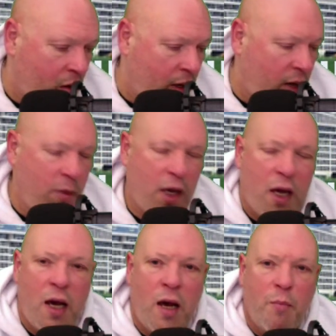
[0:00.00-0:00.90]
coming
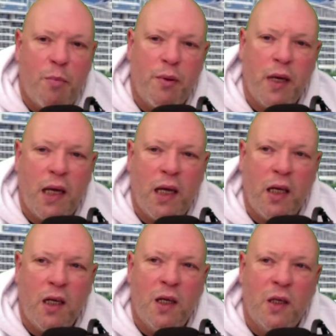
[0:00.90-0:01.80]
up
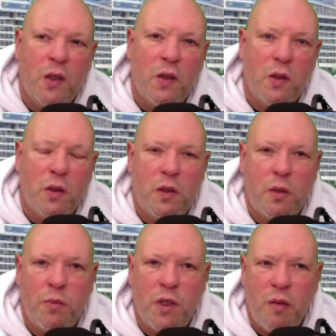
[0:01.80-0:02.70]
in
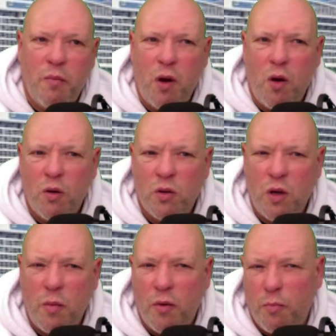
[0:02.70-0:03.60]
September,
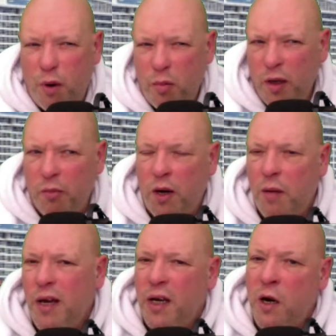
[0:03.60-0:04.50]
October, probably around
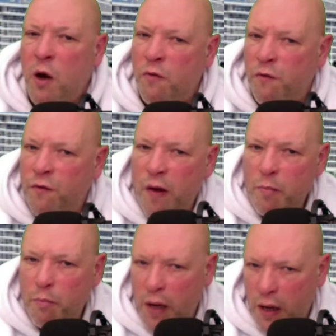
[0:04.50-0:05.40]
about
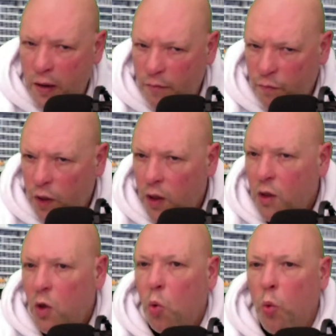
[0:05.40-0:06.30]
November,
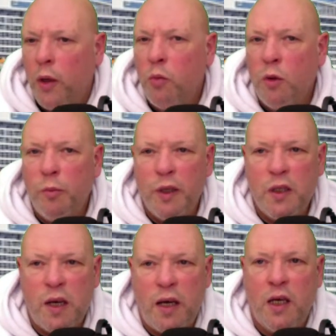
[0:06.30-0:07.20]
we will be
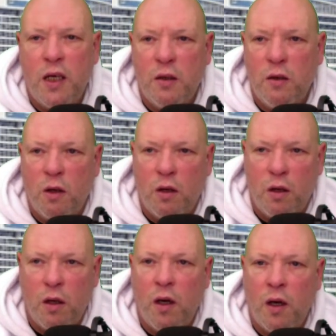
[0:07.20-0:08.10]
taking
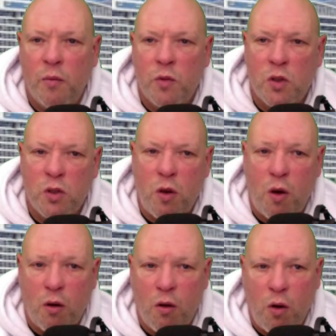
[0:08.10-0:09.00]

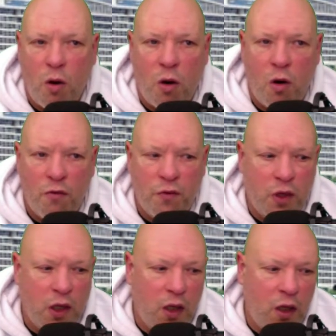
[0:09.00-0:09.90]
stock of
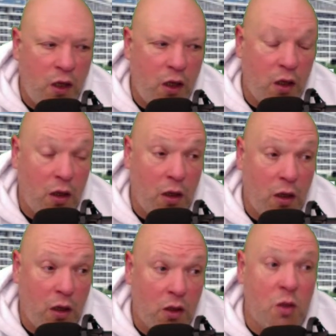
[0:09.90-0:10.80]

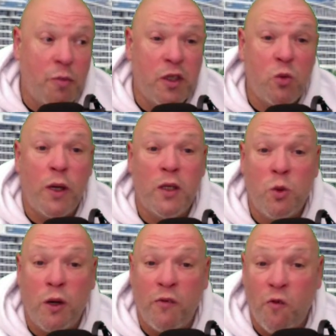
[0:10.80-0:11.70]
this will be
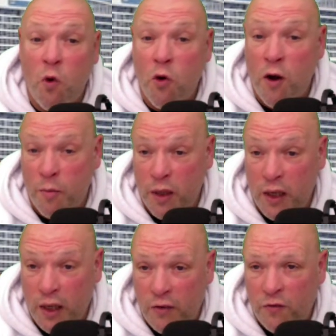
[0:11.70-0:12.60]
2024, I
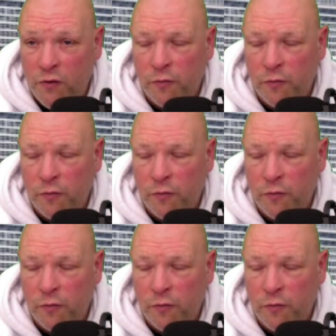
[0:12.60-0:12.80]
believe.